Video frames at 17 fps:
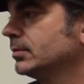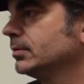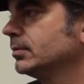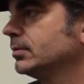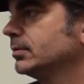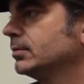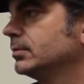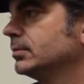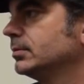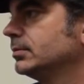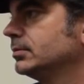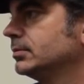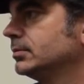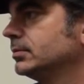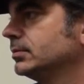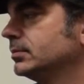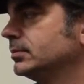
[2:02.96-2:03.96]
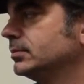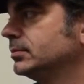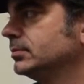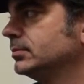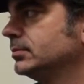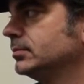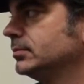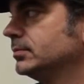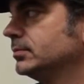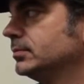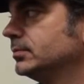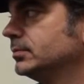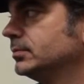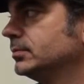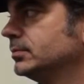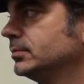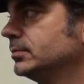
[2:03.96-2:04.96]

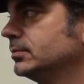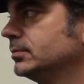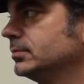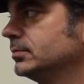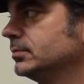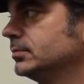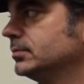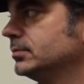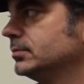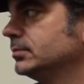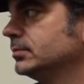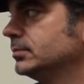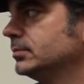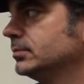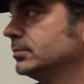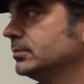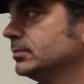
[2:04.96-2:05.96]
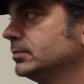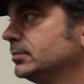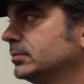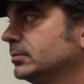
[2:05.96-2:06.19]
The person shown says nothing.